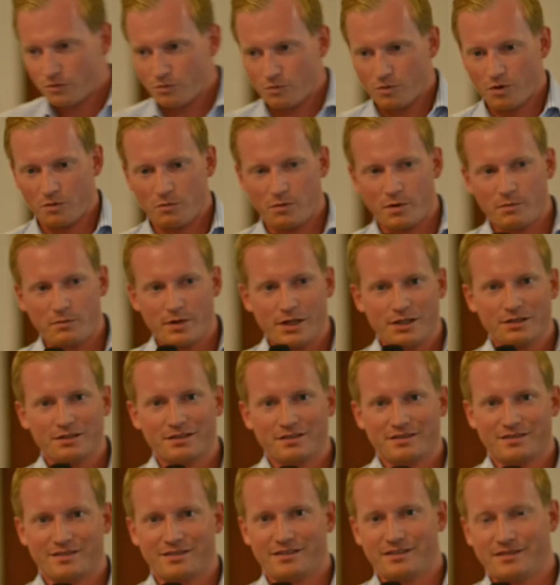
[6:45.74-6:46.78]
what we build
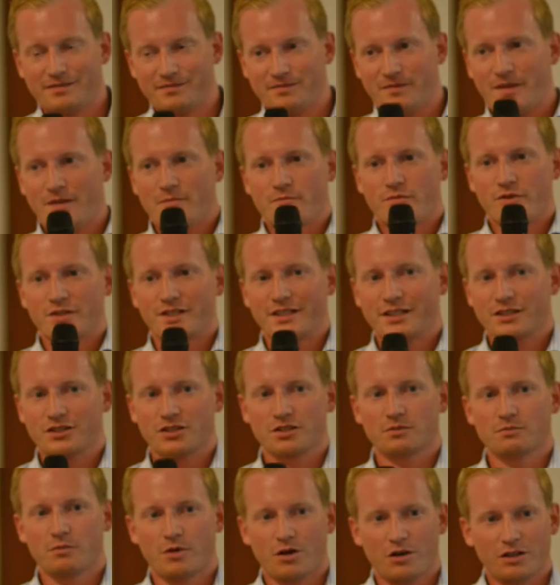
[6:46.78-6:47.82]
is a
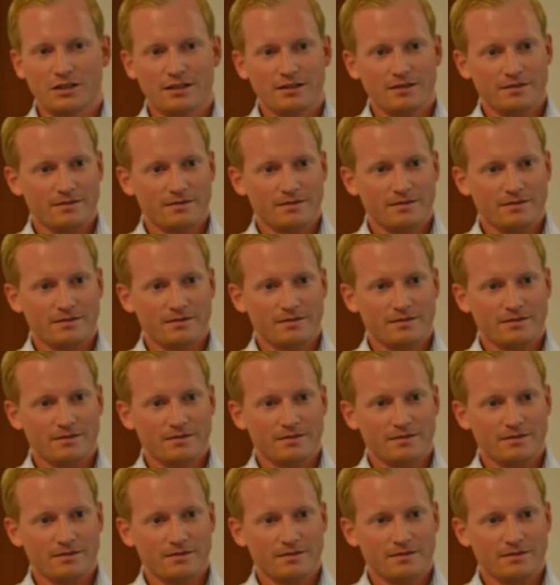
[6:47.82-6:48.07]
prediction model,